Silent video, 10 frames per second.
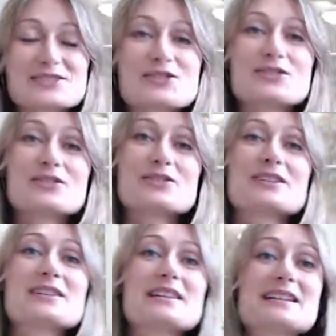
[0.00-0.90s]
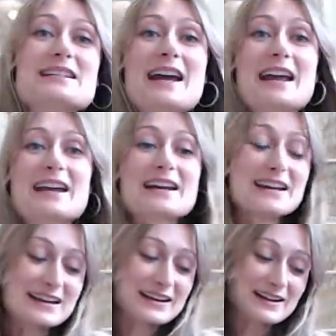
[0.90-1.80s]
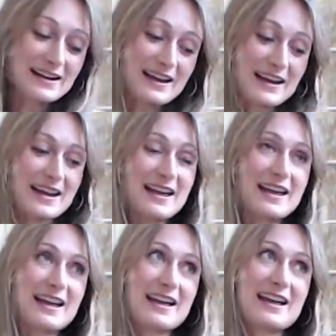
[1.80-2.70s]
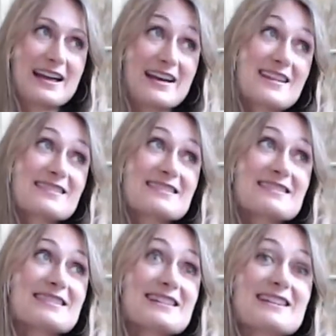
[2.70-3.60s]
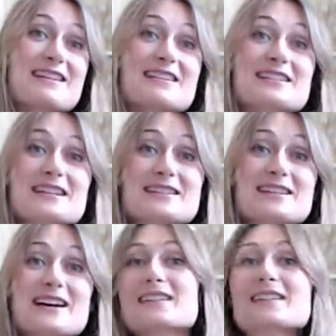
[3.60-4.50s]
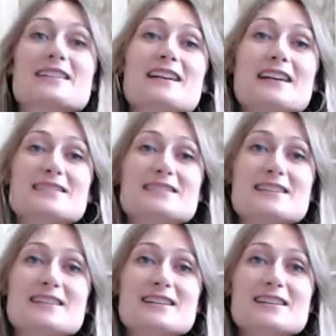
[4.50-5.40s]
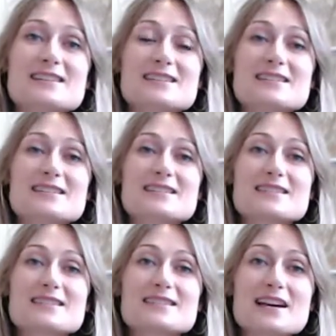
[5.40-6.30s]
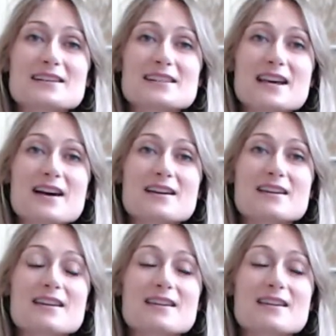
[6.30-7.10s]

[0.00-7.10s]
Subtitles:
to another day and another satsang. And this satsang